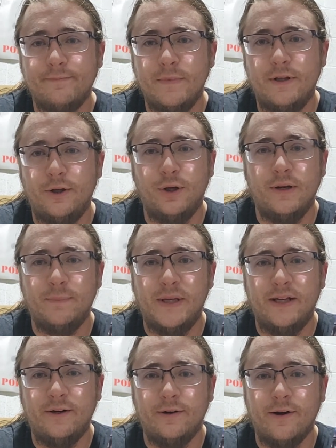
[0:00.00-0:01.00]
You can be
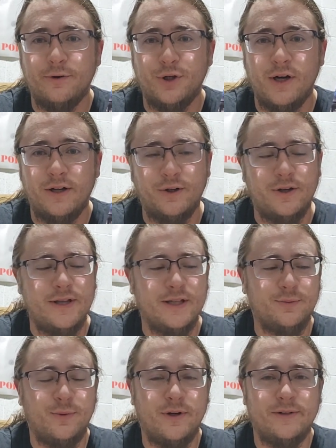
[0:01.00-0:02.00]
your own judge on
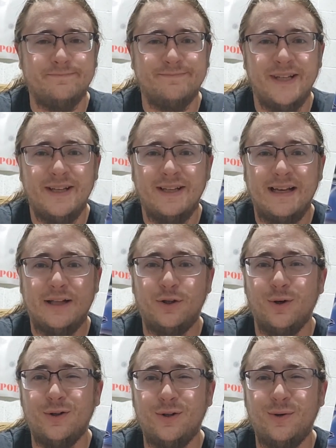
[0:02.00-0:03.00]
this one. It
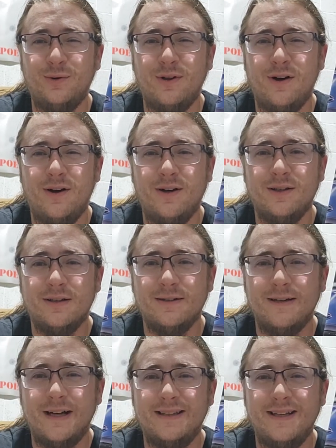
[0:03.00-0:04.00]
took too long.
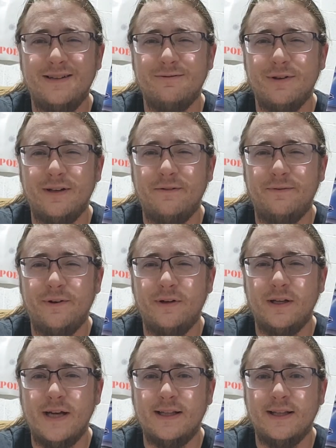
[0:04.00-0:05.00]
I didn't really feel
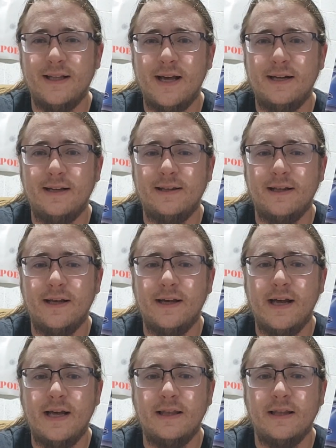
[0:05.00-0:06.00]
connected to
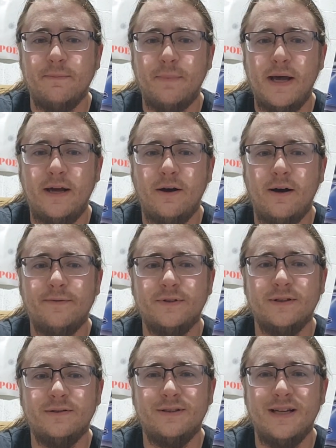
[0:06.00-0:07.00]
anything, and the
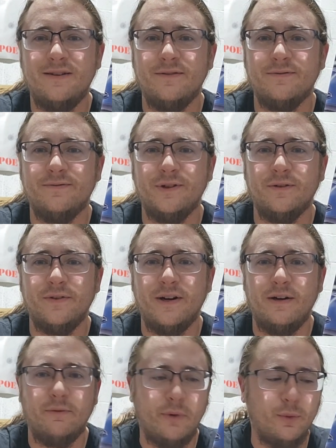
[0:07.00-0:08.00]
payoffs didn't feel
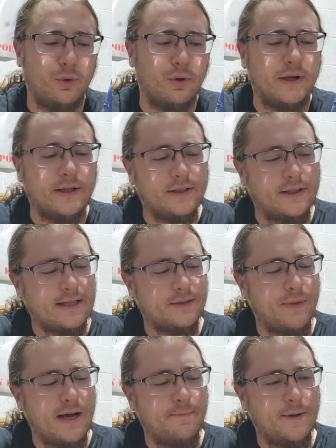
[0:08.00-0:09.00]
very rewarding. So that's
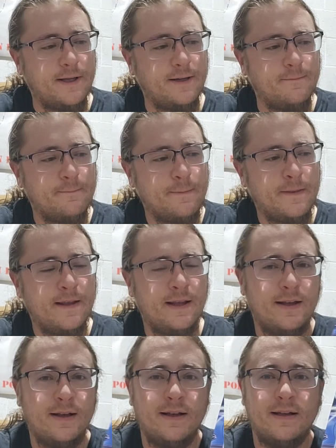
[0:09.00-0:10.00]
my opinion.
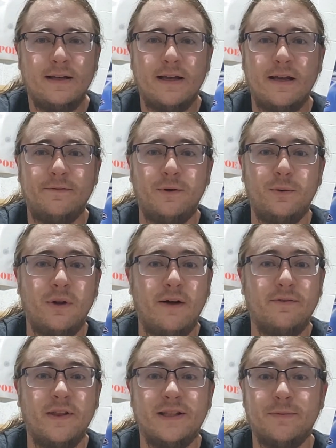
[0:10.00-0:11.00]
If you
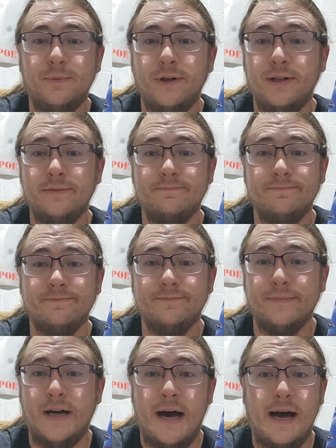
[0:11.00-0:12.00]
love this book,
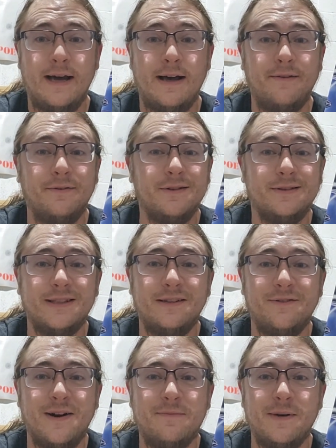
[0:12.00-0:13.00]
I haven't
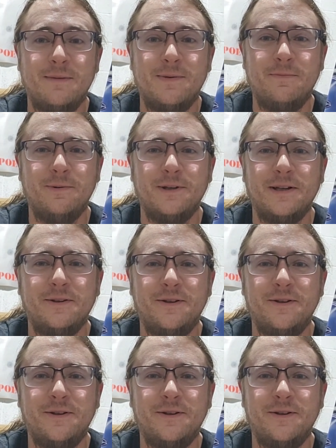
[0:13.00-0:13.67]
seen very many people that